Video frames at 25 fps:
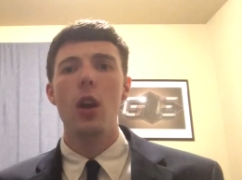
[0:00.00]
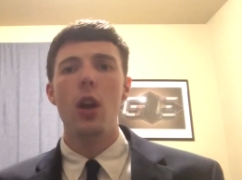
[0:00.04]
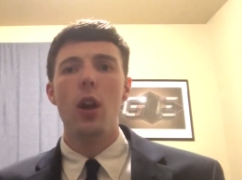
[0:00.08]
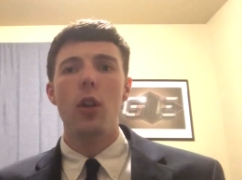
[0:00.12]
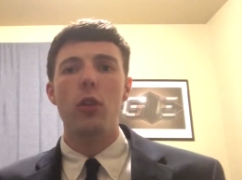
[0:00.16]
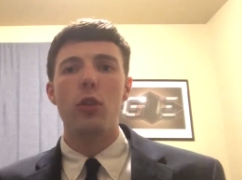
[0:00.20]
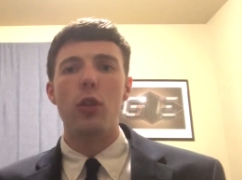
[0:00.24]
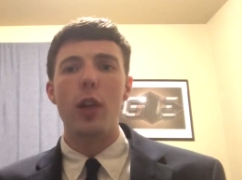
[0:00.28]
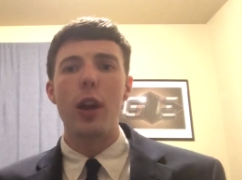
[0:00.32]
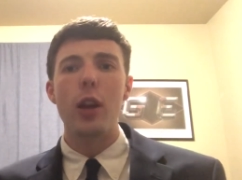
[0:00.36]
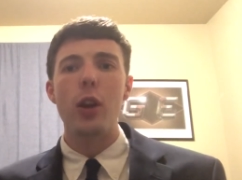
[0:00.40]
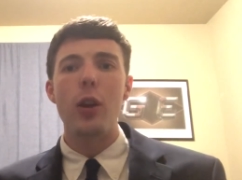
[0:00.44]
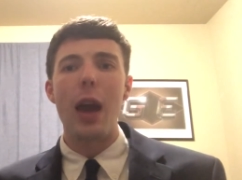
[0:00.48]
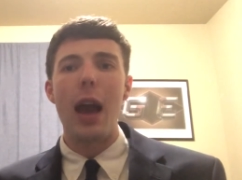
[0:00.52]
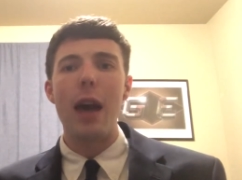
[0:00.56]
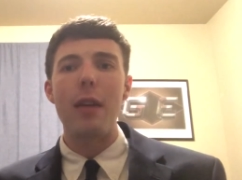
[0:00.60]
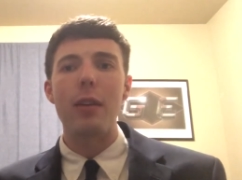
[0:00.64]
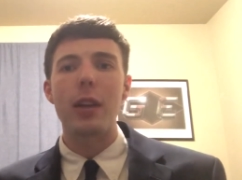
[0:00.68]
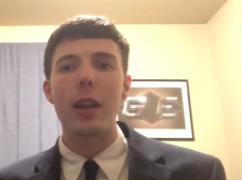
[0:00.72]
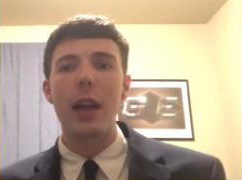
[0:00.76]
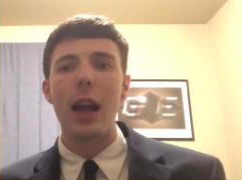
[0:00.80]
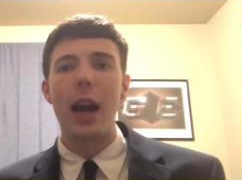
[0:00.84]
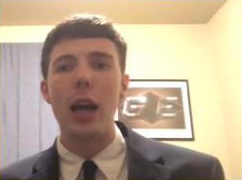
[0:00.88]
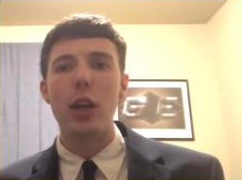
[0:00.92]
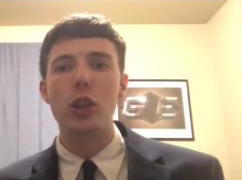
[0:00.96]
So there you have
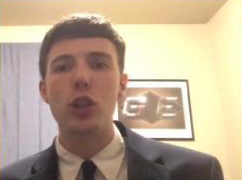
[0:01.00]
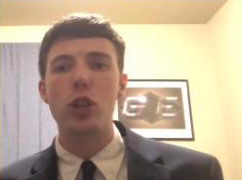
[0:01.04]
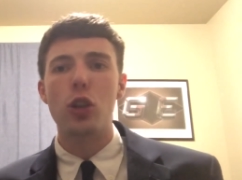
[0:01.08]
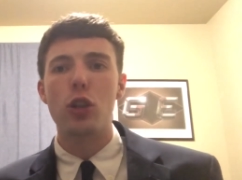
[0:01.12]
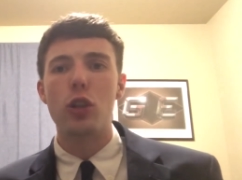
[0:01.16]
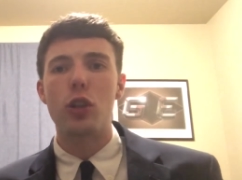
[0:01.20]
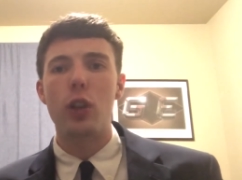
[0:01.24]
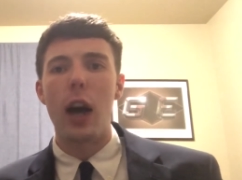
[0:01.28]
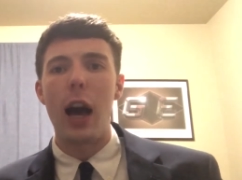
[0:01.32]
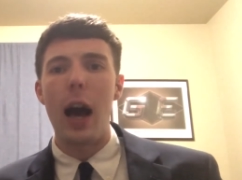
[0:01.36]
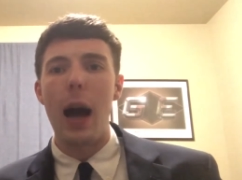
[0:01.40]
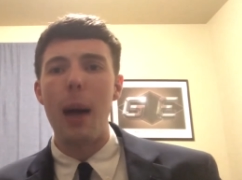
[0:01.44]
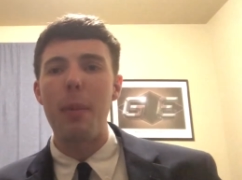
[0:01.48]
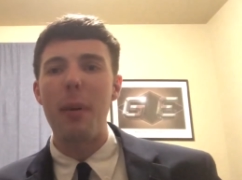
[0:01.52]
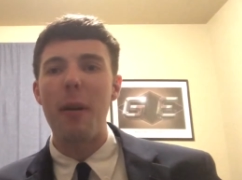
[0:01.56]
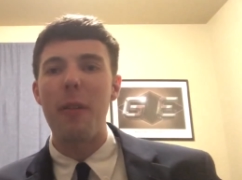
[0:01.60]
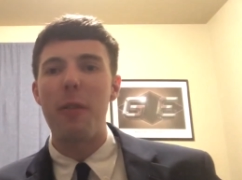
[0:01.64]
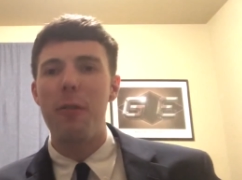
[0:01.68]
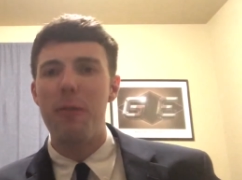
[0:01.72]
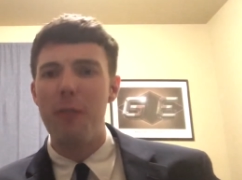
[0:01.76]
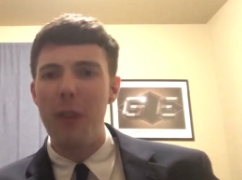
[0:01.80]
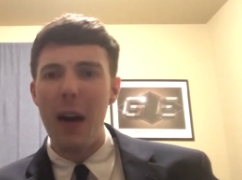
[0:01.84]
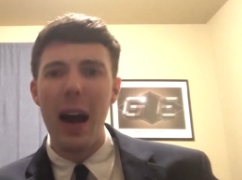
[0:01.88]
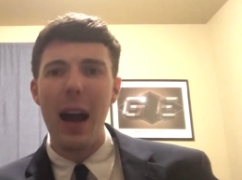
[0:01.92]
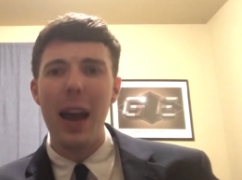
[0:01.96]
it, guys. Your top
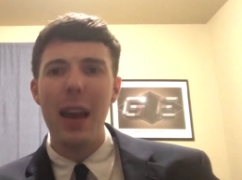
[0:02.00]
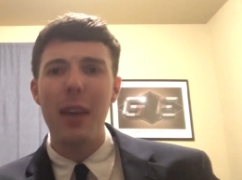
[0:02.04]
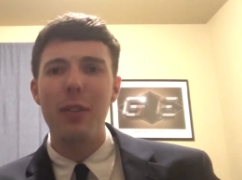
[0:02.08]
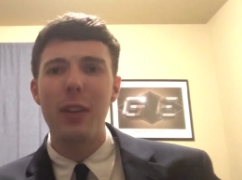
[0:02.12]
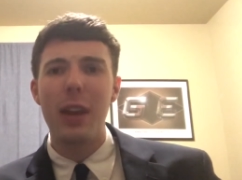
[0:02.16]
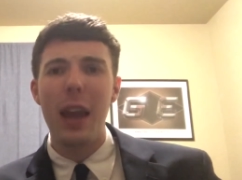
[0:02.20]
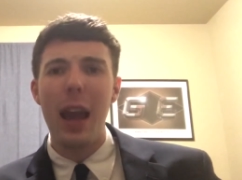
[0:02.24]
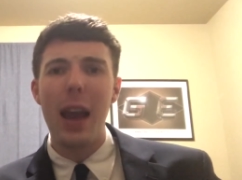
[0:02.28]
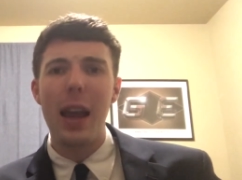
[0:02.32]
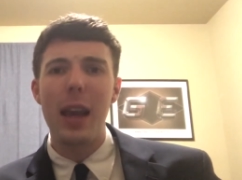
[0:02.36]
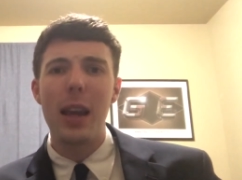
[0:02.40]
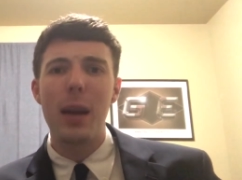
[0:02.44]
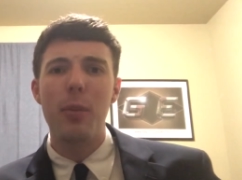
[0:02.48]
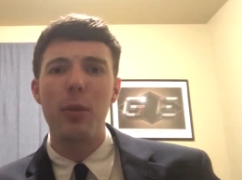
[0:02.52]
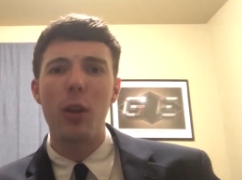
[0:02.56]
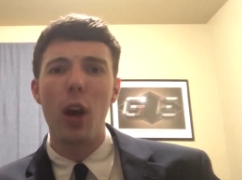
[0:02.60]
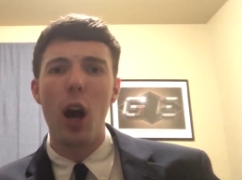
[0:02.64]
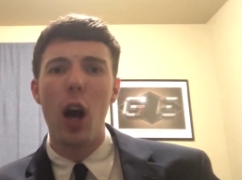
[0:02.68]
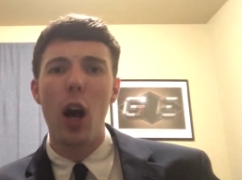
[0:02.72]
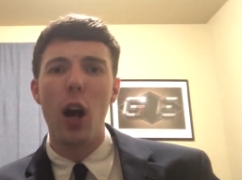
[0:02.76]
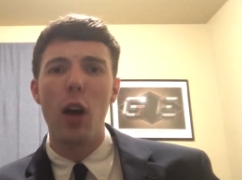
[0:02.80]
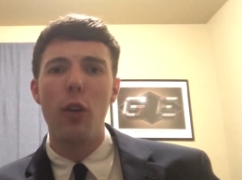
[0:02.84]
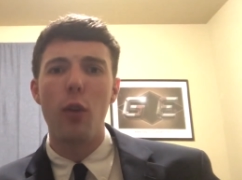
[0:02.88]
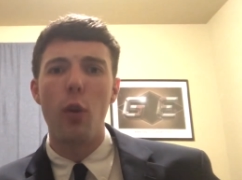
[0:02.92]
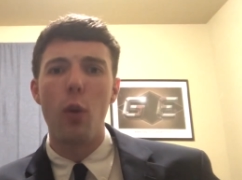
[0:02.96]
five games
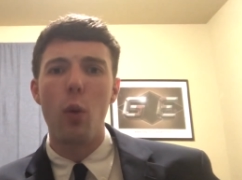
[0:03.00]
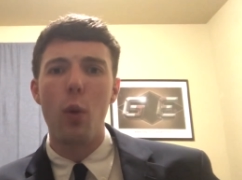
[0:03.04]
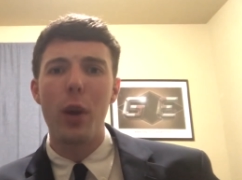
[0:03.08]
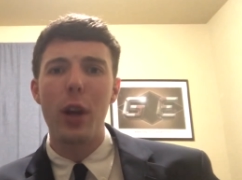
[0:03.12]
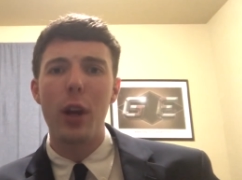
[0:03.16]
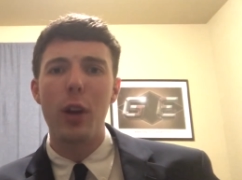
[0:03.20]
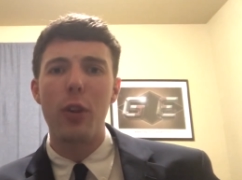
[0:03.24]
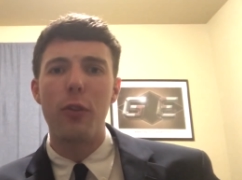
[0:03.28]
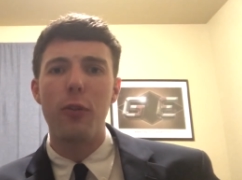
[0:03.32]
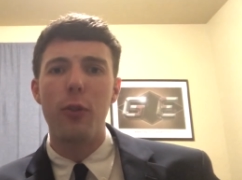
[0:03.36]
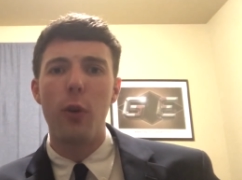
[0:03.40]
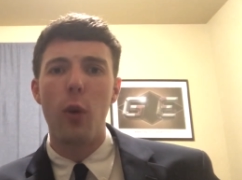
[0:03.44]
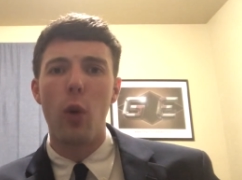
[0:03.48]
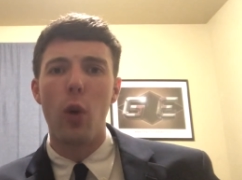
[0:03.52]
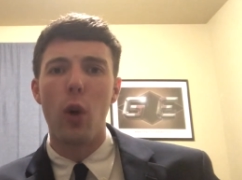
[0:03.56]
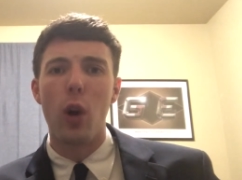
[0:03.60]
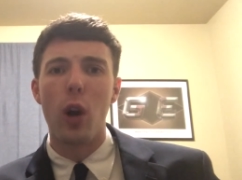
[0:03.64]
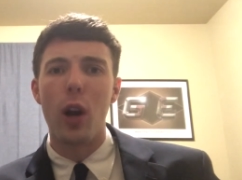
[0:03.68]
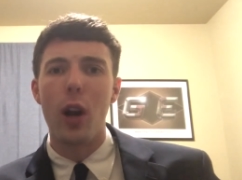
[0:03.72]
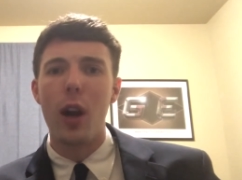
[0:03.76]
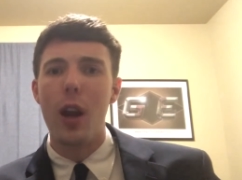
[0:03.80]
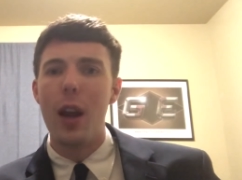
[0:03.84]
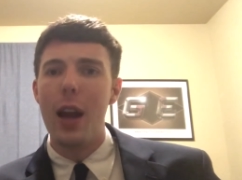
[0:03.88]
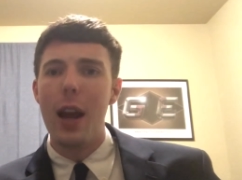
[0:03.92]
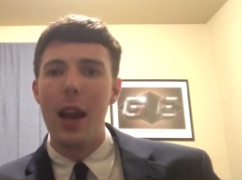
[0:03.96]
of week
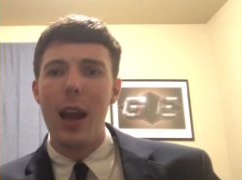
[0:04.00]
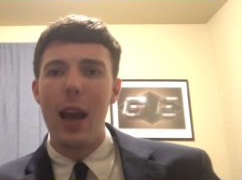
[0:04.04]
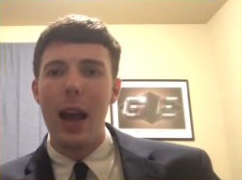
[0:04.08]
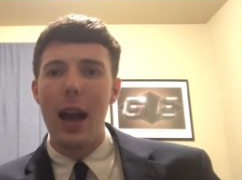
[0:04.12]
four.